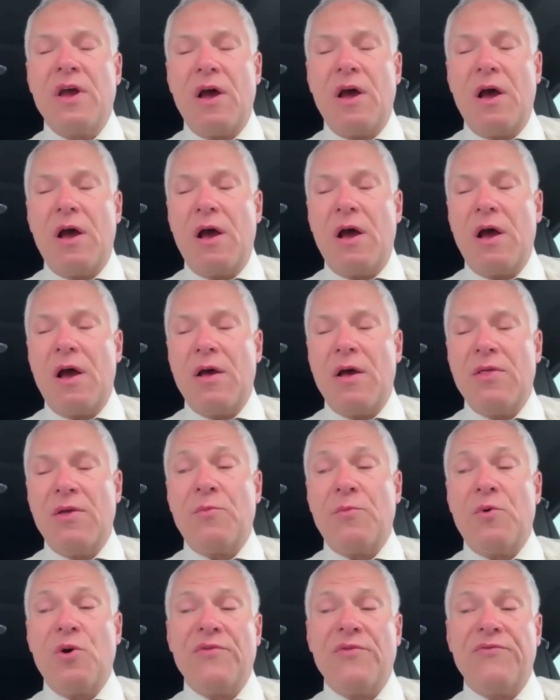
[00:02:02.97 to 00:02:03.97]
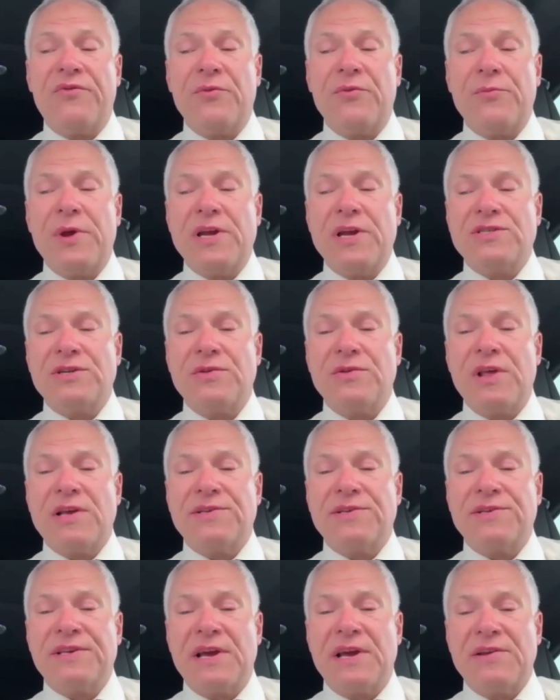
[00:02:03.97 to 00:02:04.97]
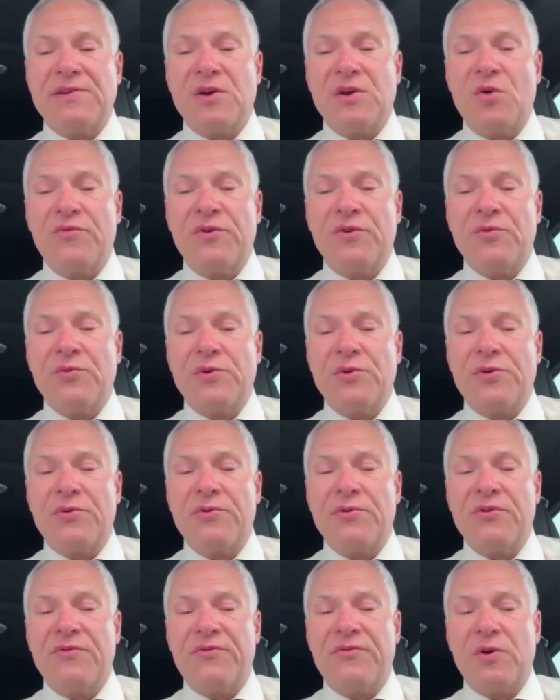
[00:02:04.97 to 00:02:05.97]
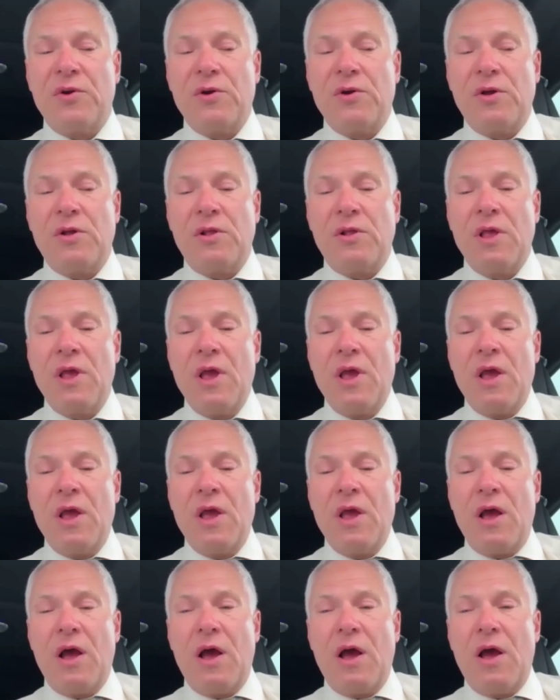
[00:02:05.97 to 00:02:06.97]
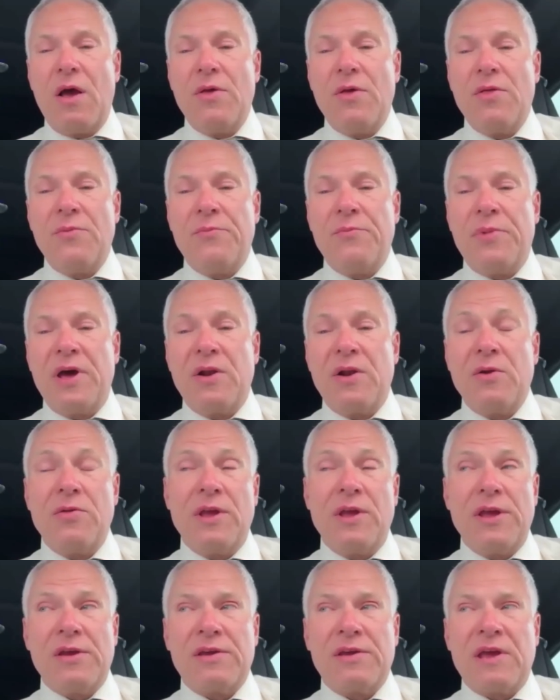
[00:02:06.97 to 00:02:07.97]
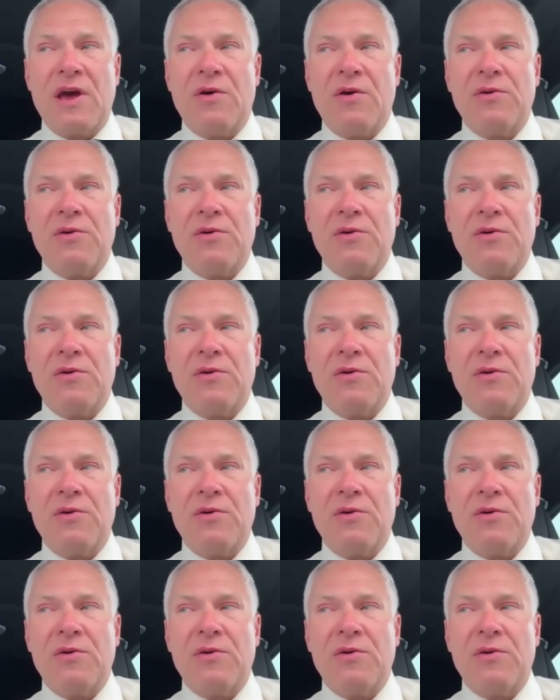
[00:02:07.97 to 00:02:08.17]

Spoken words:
the more information sent over with the referral, the better the